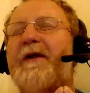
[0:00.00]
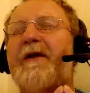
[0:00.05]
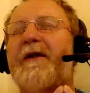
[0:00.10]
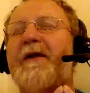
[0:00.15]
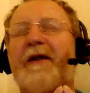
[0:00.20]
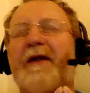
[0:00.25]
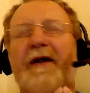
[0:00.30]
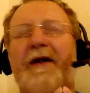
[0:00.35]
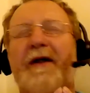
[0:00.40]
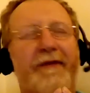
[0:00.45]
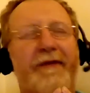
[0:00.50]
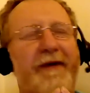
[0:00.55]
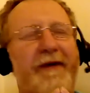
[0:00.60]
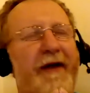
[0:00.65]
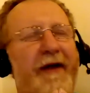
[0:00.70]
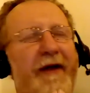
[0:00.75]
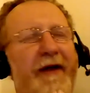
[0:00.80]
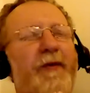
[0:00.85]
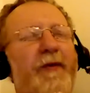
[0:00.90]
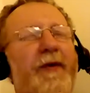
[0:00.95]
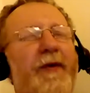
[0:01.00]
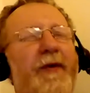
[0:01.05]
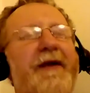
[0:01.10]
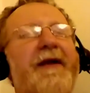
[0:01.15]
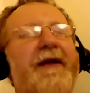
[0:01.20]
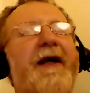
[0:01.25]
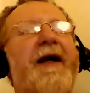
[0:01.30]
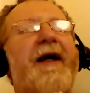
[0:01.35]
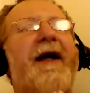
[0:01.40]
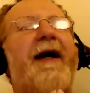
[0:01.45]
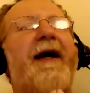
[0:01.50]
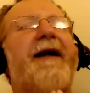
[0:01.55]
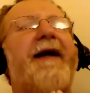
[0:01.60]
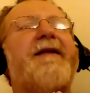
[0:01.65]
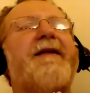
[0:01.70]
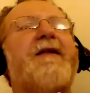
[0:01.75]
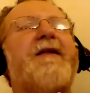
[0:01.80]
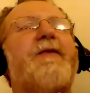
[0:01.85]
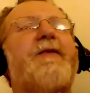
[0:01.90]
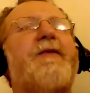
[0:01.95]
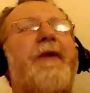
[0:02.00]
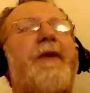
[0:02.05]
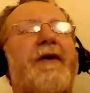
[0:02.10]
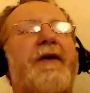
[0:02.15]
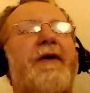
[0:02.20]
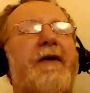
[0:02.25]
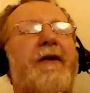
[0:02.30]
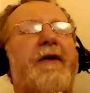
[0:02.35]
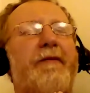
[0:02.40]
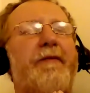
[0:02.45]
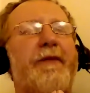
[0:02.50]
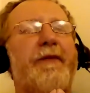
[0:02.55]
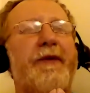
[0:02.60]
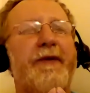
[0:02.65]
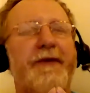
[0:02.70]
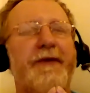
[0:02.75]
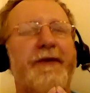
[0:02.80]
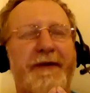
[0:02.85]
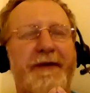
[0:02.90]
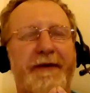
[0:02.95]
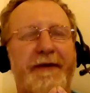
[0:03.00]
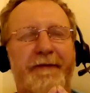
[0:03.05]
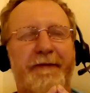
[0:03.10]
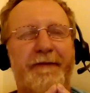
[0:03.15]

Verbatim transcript: love, everyone has a sparkle of beauty